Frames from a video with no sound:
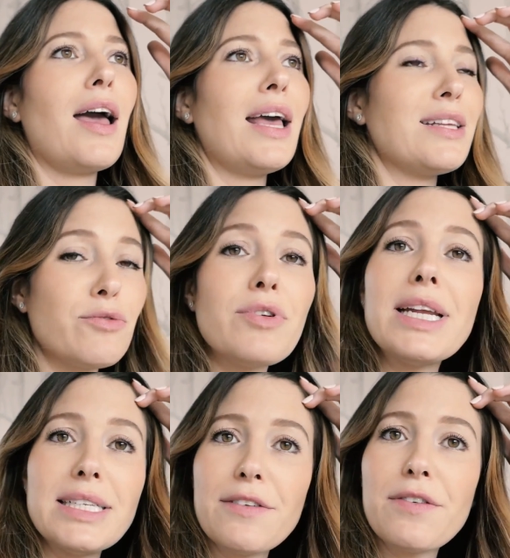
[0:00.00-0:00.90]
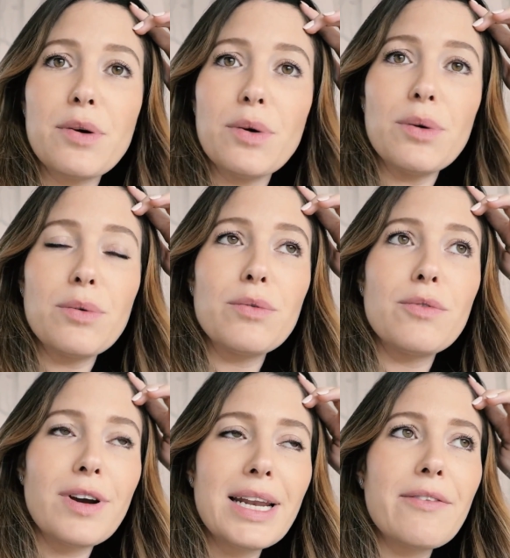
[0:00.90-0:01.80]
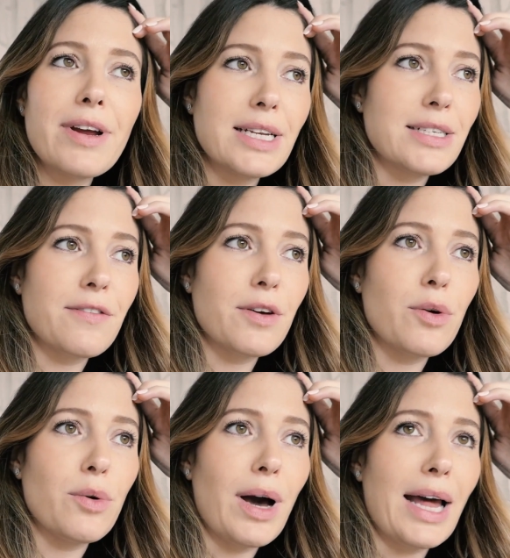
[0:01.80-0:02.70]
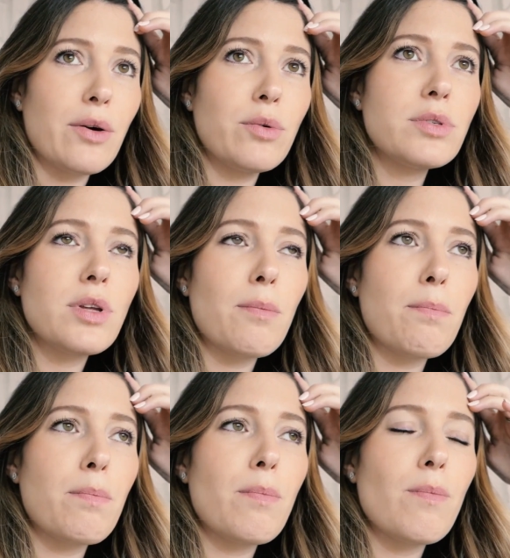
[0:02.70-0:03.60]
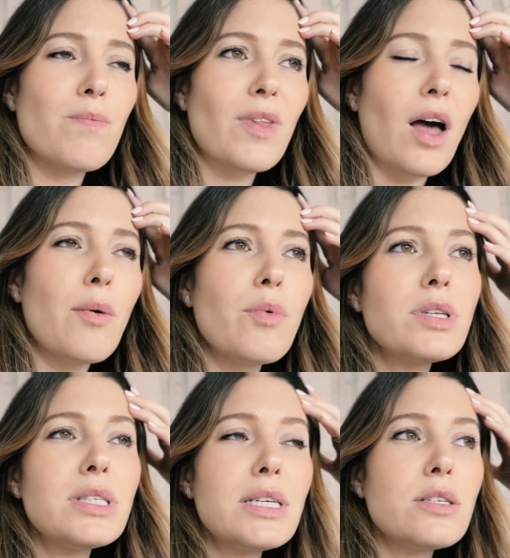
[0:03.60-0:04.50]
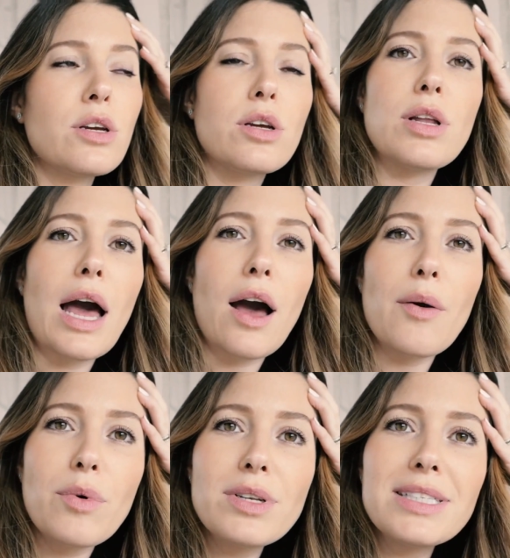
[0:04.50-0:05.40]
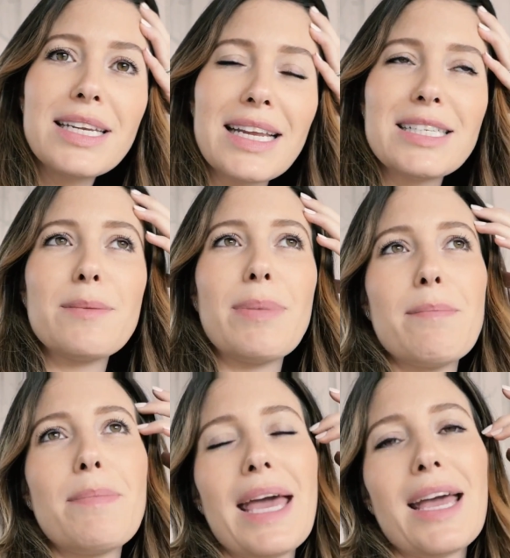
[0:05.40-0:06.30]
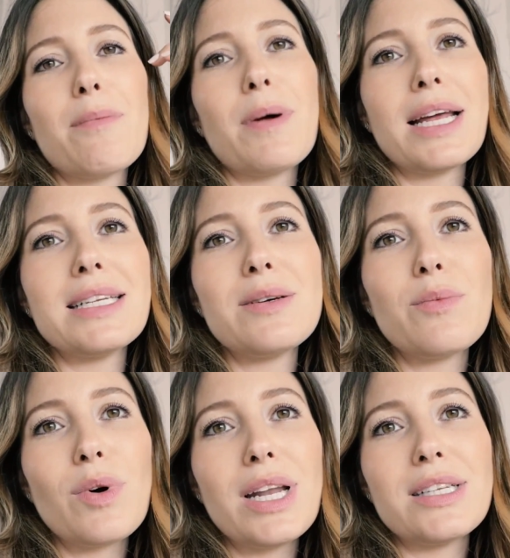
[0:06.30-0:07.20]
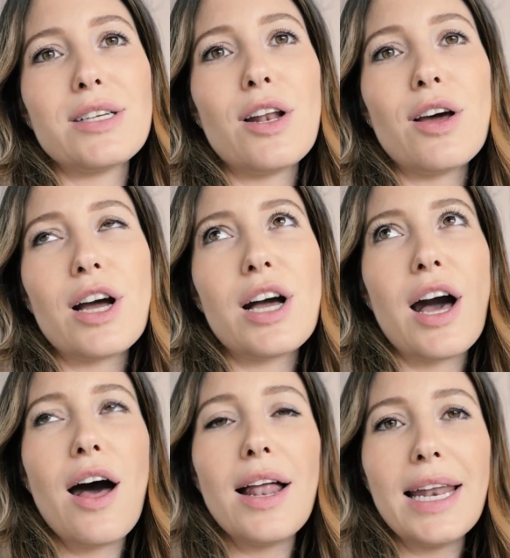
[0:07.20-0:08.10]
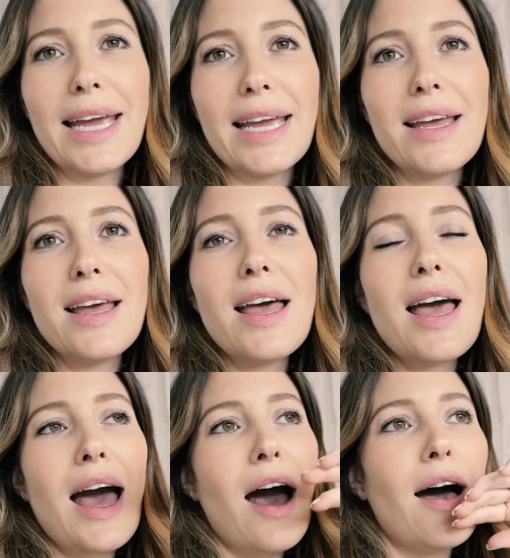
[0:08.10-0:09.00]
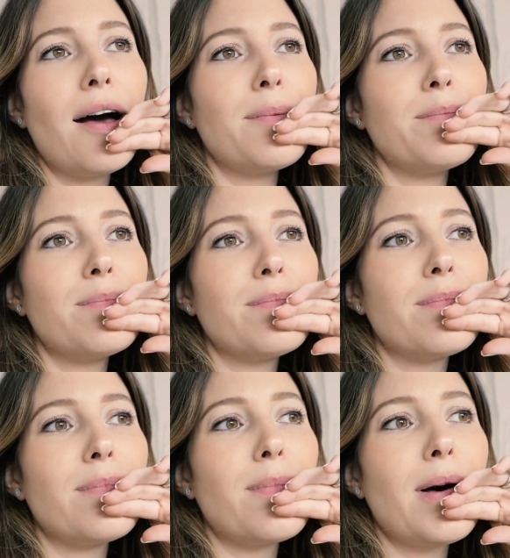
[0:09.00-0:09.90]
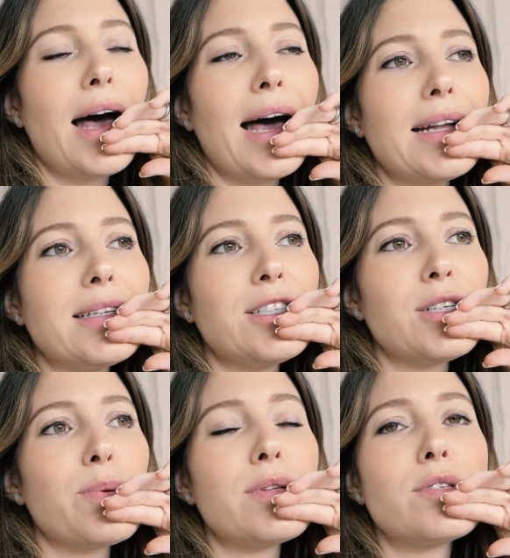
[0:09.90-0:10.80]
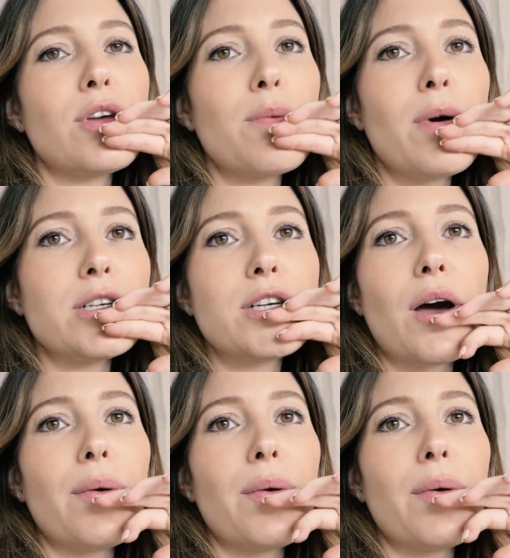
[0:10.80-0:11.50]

it's really difficult, really difficult. And also I wanted it to be pink, but I didn't want it to look girly. And just with so much